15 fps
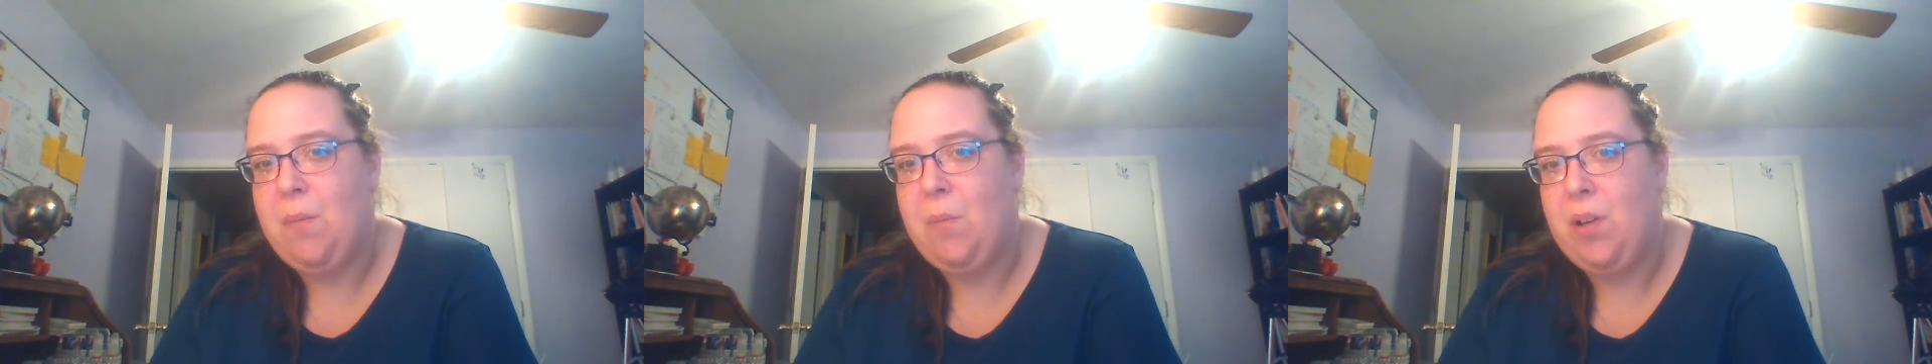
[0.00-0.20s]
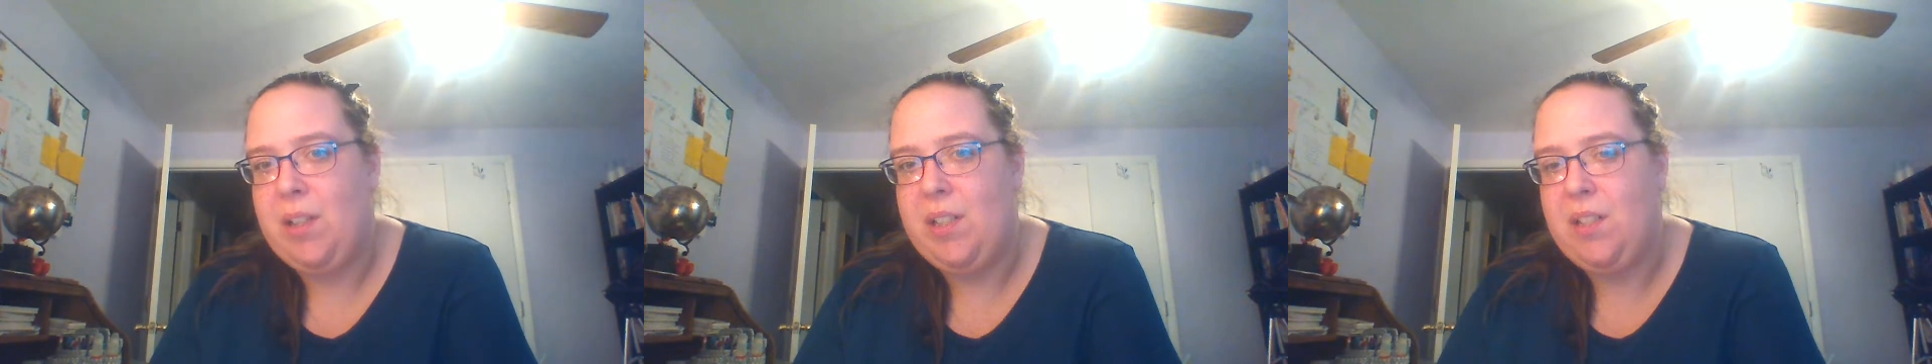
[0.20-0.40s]

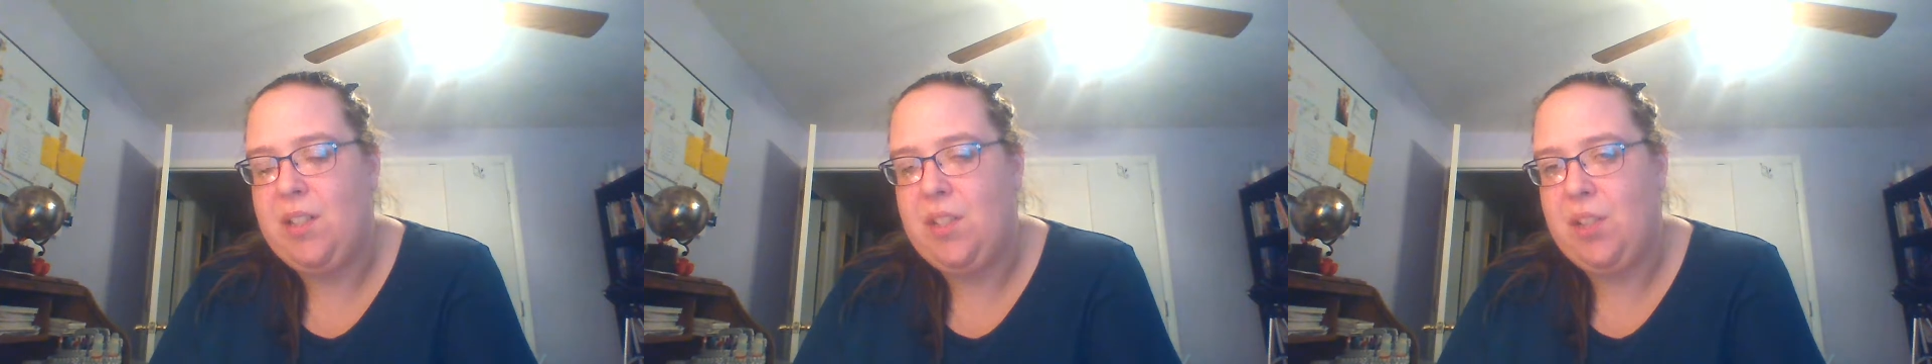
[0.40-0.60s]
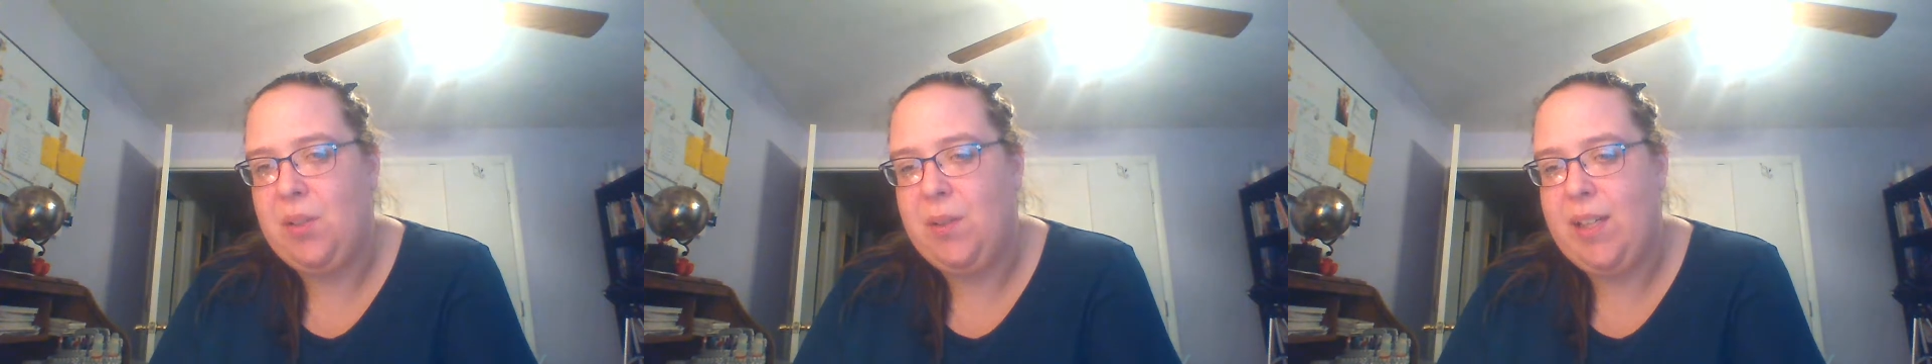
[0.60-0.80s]
want to
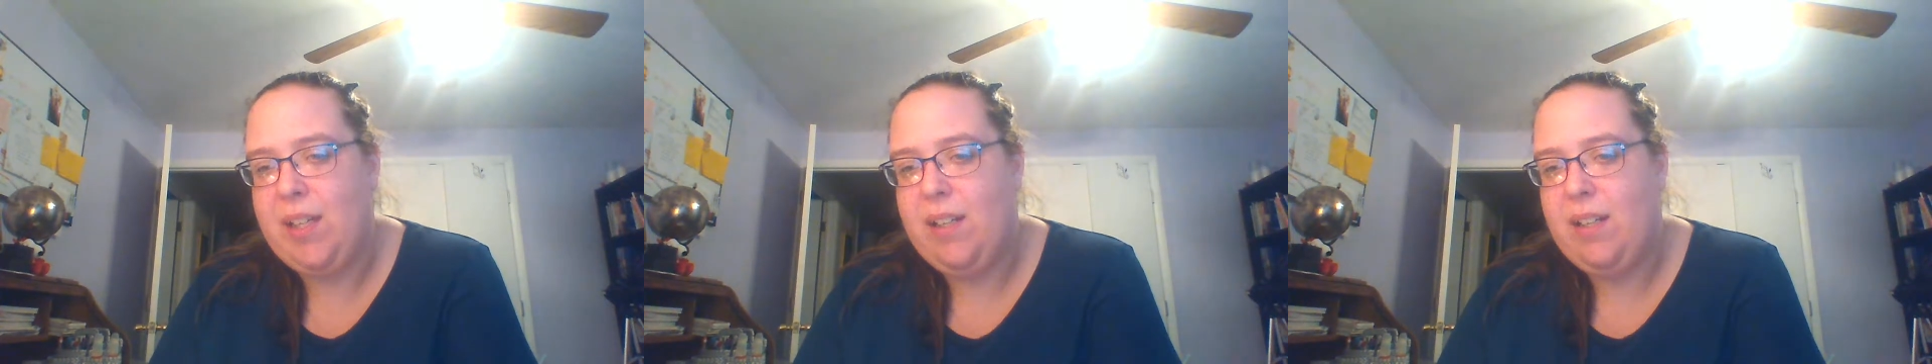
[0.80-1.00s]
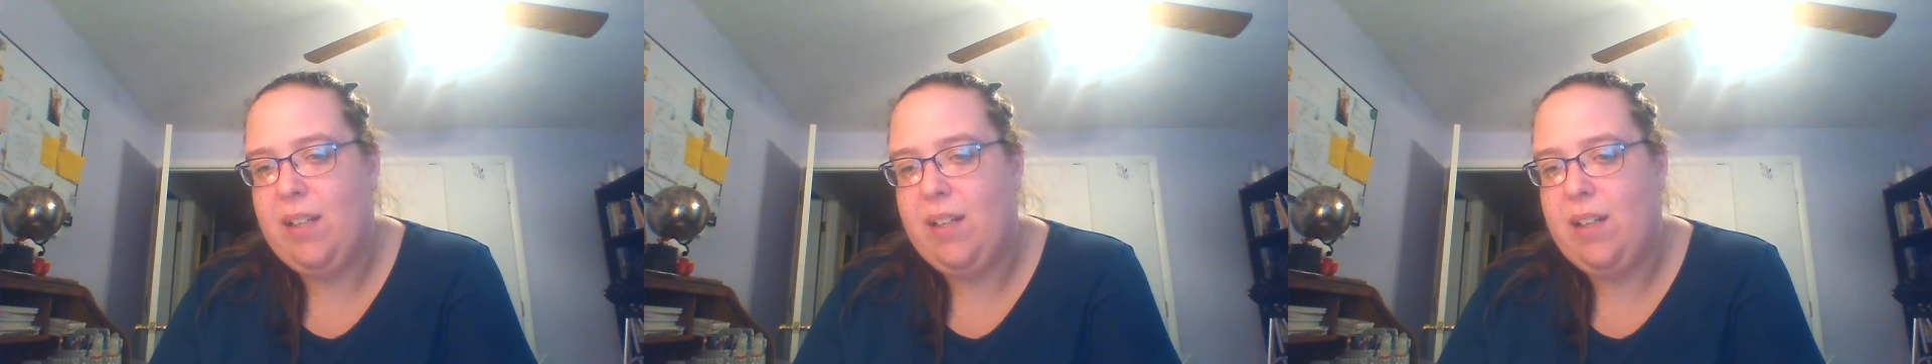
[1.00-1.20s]
do it,
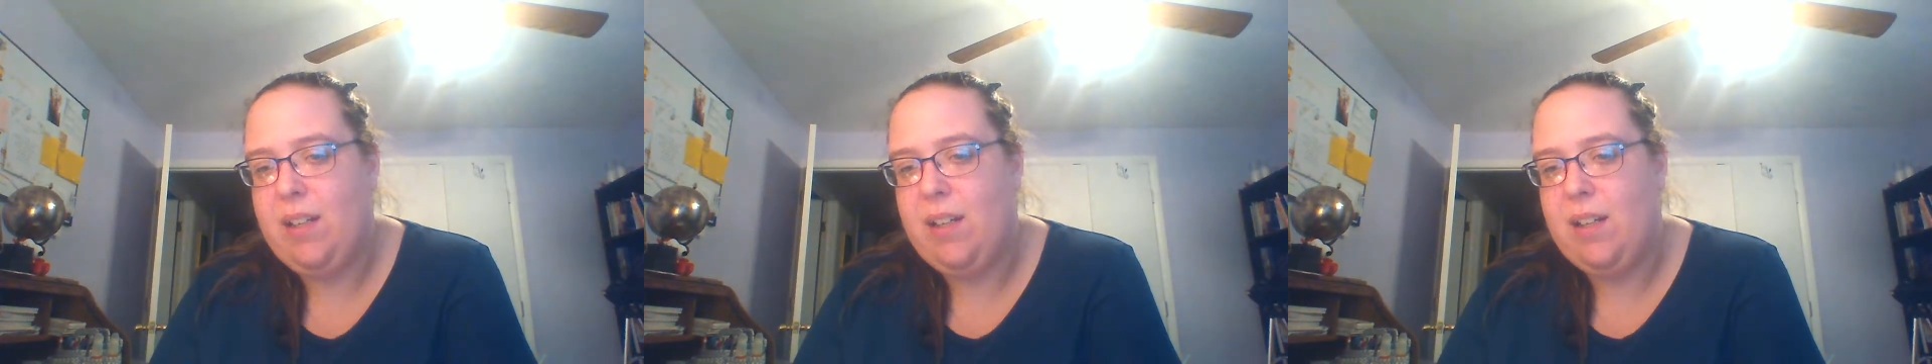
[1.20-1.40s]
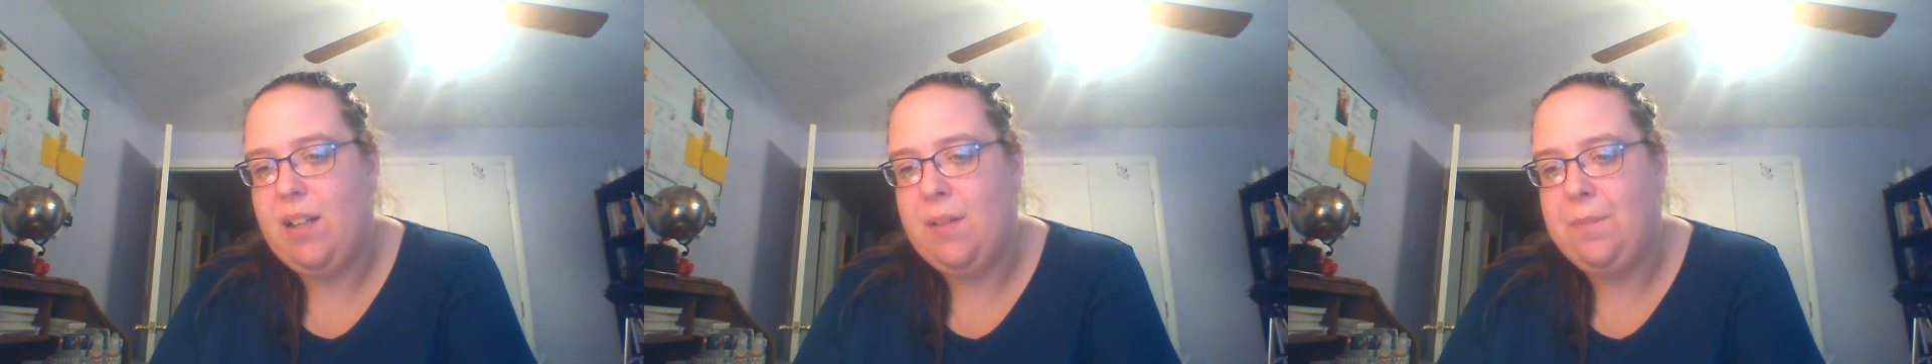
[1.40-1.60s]

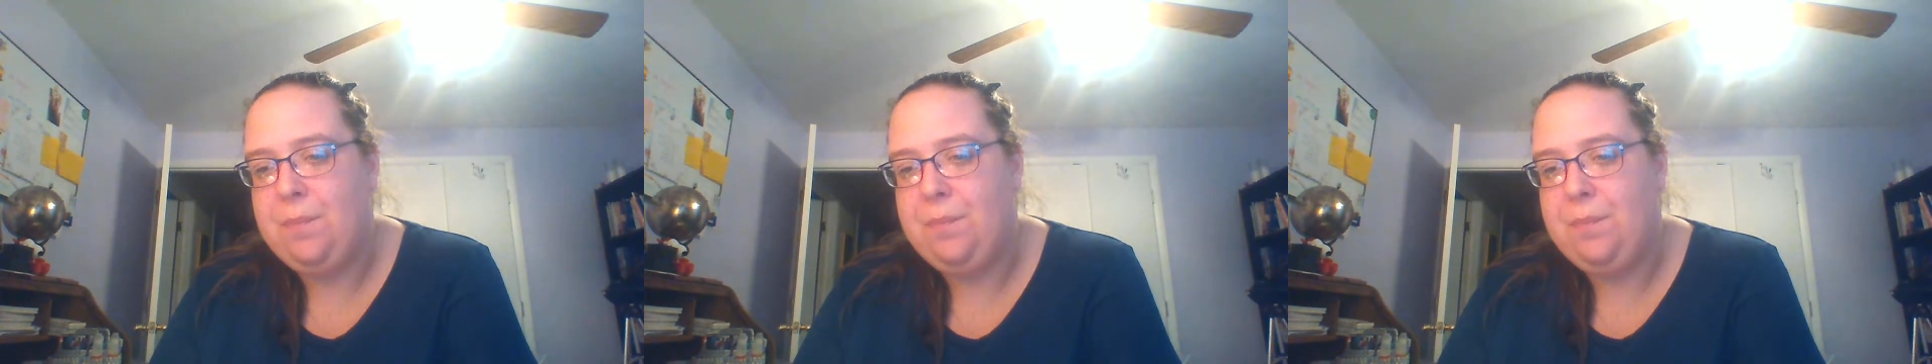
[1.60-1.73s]
um,